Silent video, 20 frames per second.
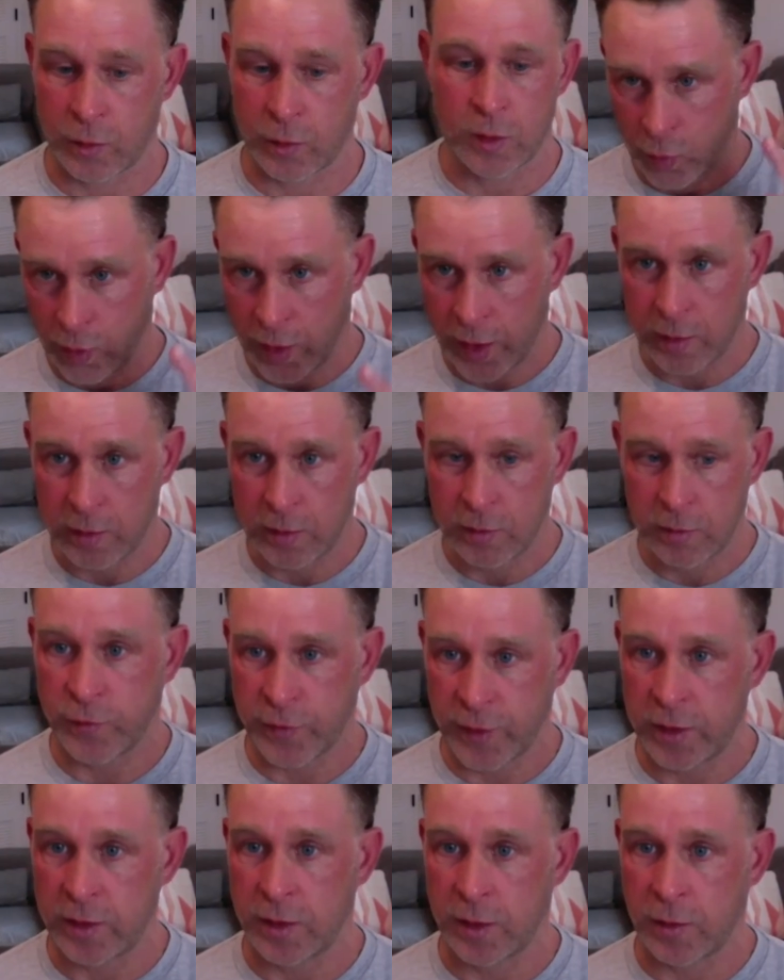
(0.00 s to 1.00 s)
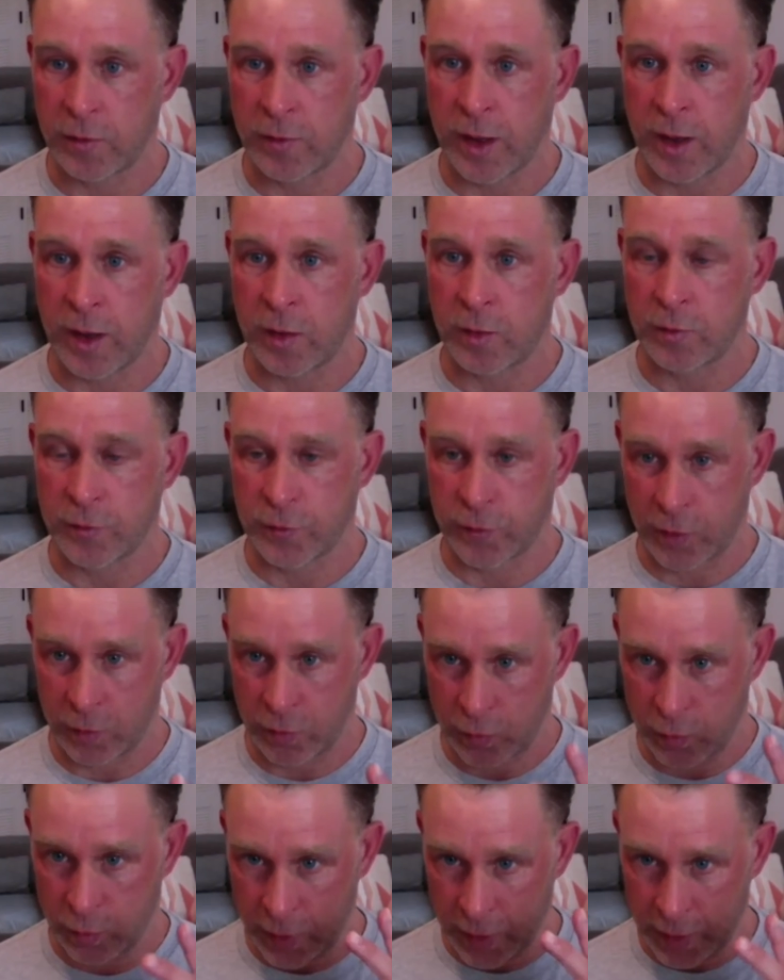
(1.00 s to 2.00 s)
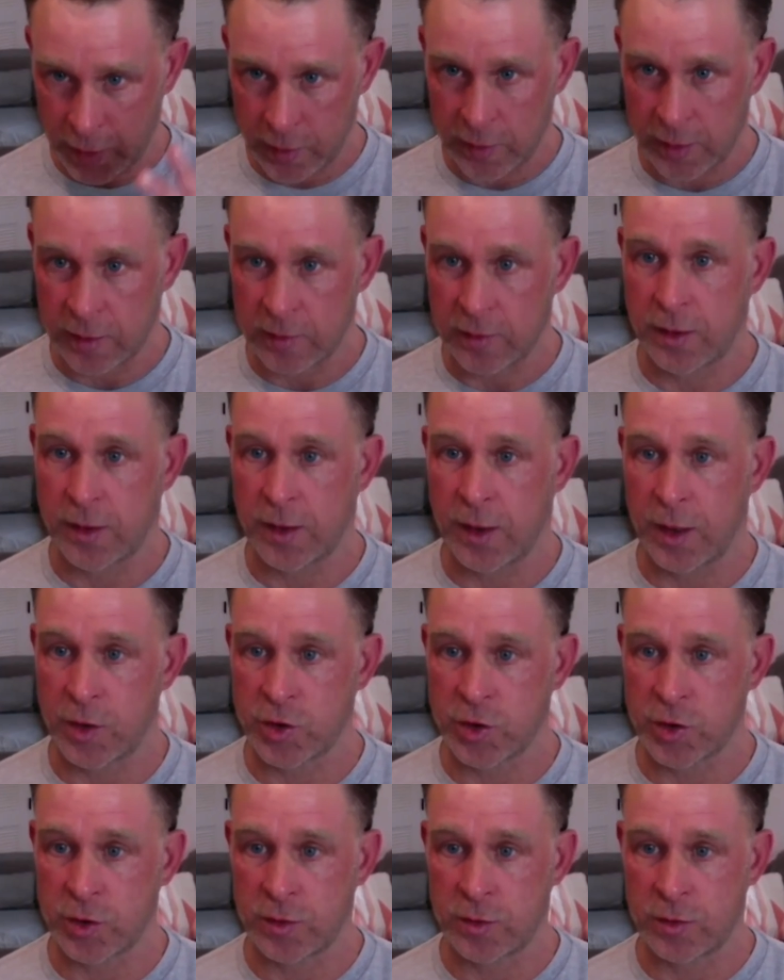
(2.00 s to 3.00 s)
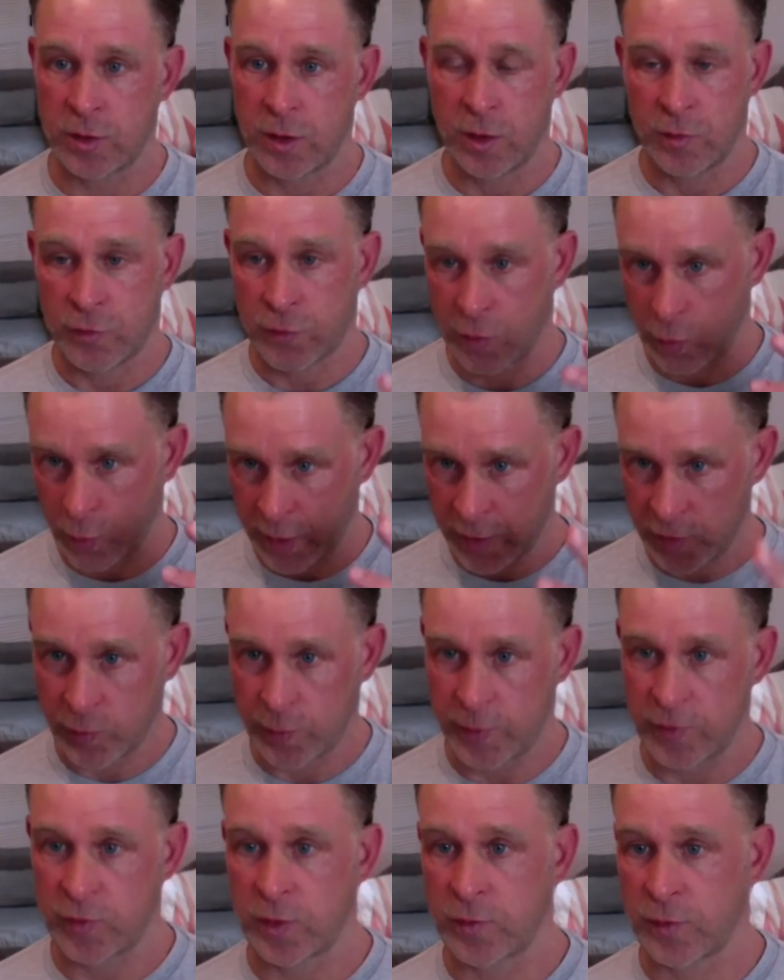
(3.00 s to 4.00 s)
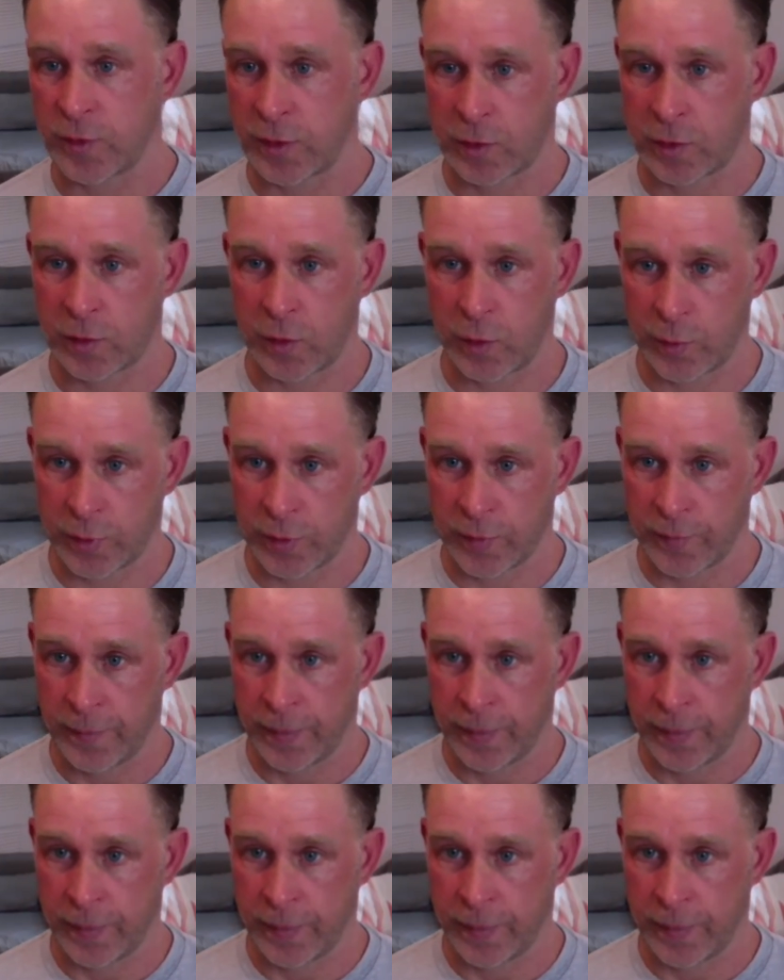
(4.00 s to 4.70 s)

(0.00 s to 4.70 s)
One funding round for one indication for one specific group.